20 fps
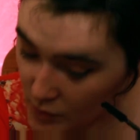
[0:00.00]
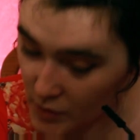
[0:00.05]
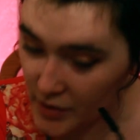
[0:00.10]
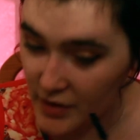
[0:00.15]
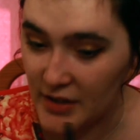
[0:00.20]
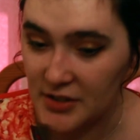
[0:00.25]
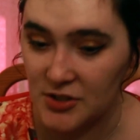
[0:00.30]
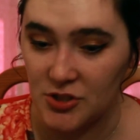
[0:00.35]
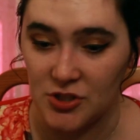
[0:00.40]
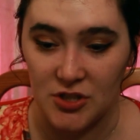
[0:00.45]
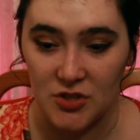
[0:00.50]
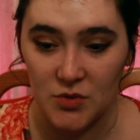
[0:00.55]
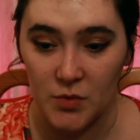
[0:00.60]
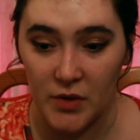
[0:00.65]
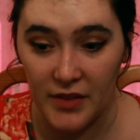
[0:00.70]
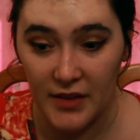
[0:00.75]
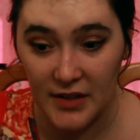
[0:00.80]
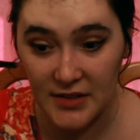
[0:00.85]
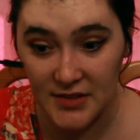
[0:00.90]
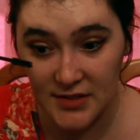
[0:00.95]
or that's just
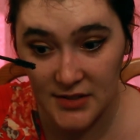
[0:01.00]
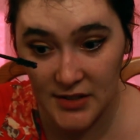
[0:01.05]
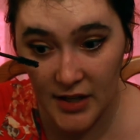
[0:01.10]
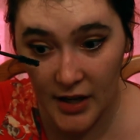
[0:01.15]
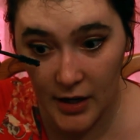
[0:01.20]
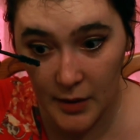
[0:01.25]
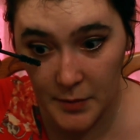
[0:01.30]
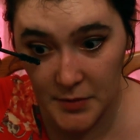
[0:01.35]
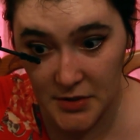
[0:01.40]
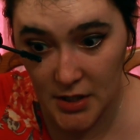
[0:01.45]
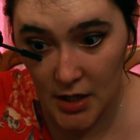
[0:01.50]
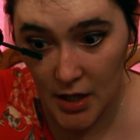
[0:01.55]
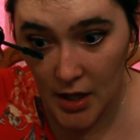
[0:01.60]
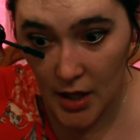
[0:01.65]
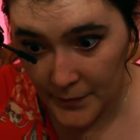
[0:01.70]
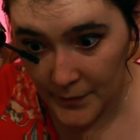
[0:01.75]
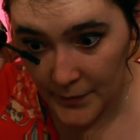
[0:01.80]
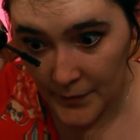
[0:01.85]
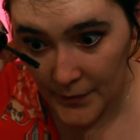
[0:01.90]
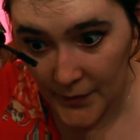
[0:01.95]
where they stopped.
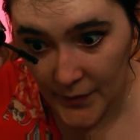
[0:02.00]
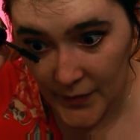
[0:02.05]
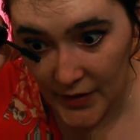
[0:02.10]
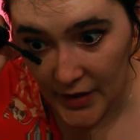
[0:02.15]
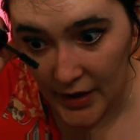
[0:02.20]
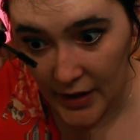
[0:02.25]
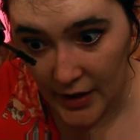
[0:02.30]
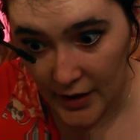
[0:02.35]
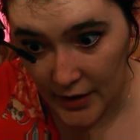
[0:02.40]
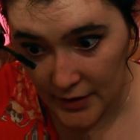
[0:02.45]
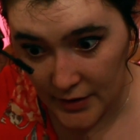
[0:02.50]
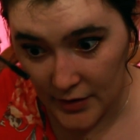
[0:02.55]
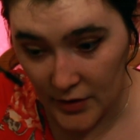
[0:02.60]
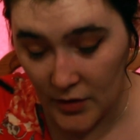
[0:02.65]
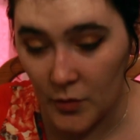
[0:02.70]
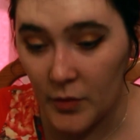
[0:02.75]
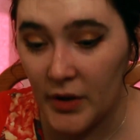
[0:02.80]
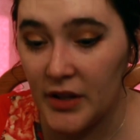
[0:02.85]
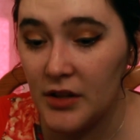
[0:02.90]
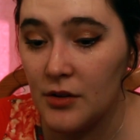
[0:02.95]
And
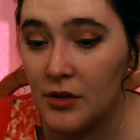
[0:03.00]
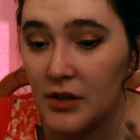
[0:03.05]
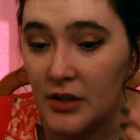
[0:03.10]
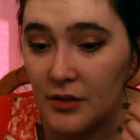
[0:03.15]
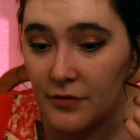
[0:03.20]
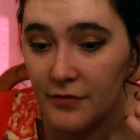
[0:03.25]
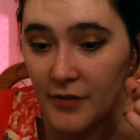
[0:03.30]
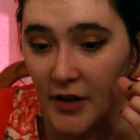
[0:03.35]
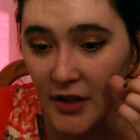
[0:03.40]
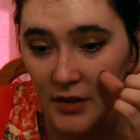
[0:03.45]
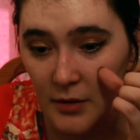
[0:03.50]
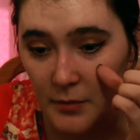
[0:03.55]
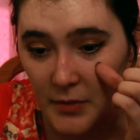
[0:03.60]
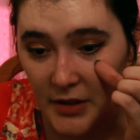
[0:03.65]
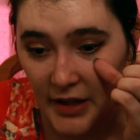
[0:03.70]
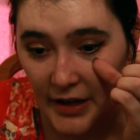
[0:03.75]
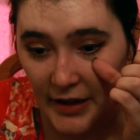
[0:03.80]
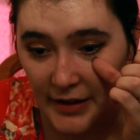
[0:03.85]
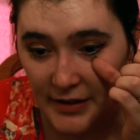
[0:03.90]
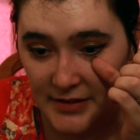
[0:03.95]
the way you can find them
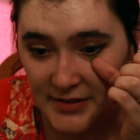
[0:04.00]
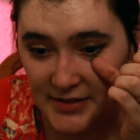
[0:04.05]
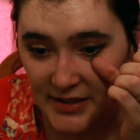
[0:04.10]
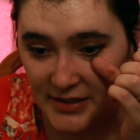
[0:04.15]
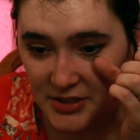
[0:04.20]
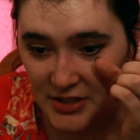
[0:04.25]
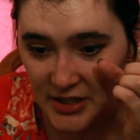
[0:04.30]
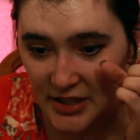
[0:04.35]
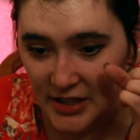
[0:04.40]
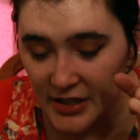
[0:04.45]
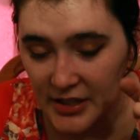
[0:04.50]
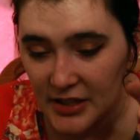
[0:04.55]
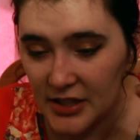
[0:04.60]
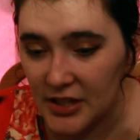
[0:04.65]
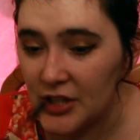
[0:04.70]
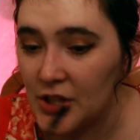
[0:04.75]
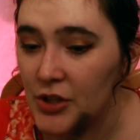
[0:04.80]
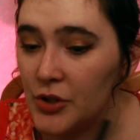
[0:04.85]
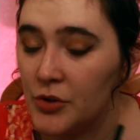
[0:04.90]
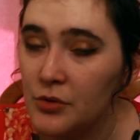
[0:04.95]
is actually kind of
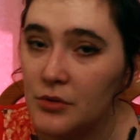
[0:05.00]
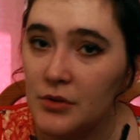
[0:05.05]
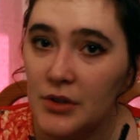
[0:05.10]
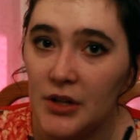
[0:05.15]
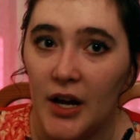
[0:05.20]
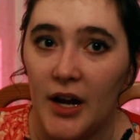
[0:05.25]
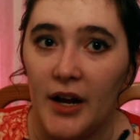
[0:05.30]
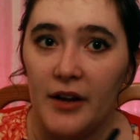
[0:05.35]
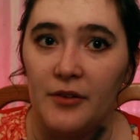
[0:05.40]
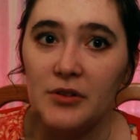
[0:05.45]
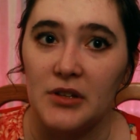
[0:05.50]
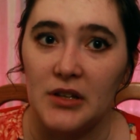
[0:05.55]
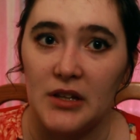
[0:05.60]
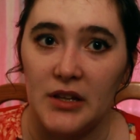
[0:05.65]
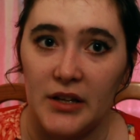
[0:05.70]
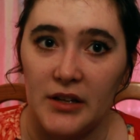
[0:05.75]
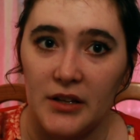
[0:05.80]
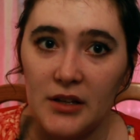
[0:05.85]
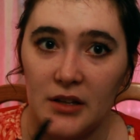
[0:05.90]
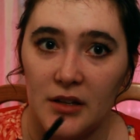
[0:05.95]
cute. I really
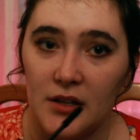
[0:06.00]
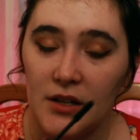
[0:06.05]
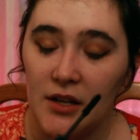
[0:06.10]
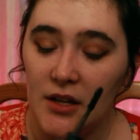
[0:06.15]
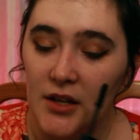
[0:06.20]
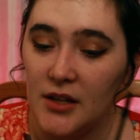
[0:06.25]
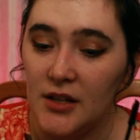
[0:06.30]
like it.